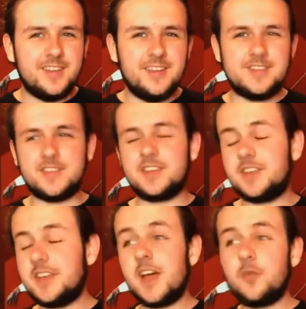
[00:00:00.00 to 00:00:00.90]
he's just
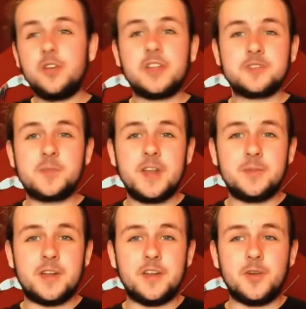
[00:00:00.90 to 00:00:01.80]
like, yeah, I want to kill
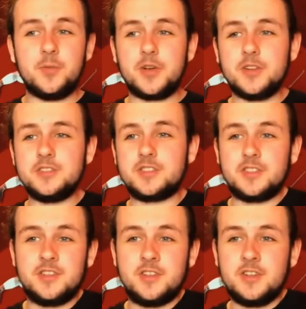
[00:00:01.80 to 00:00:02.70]
Spider-Man now because
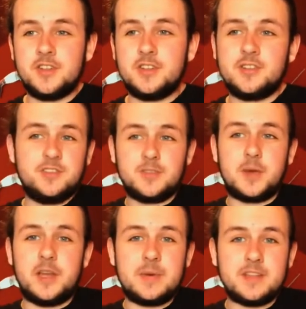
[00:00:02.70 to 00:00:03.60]

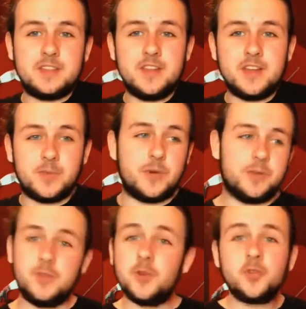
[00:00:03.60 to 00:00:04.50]
Spider-Man's a dick, but
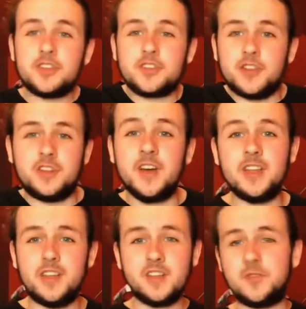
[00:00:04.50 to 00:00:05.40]
my daughter's gonna
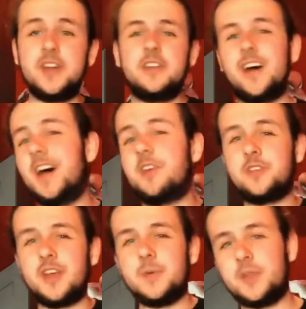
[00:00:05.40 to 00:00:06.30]
die, that's fine.
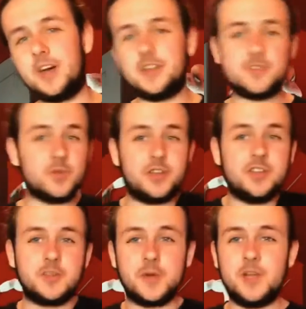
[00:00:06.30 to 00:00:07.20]
Forget about that, I just want to
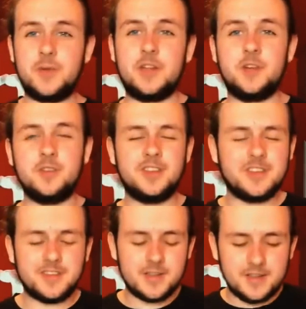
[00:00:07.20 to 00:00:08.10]
kill Spider-Man now.
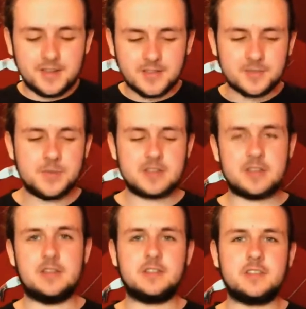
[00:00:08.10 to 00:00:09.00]
It doesn't make
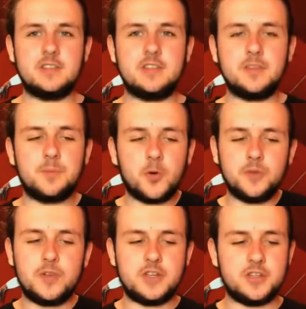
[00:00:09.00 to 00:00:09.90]
sense. The
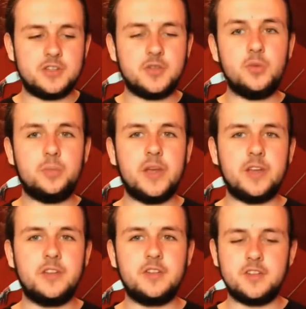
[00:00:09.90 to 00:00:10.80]
motivation is too
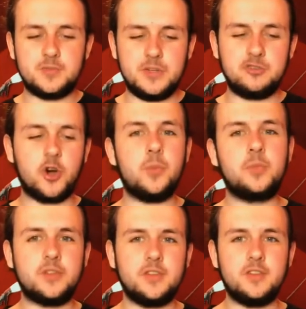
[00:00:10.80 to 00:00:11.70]
big to just be
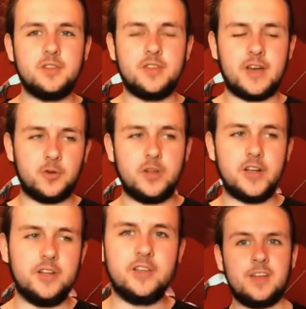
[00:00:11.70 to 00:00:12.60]
dropped that
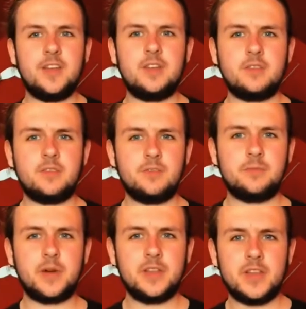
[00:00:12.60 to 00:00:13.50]
quickly. And then
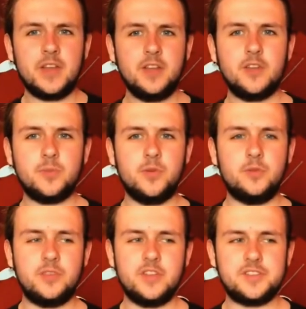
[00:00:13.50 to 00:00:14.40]
by the end of the
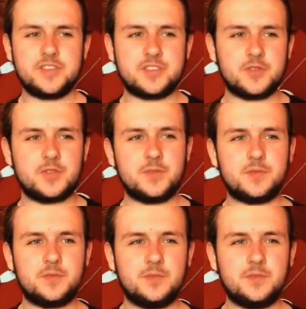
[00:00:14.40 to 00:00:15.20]
movie, he just sort of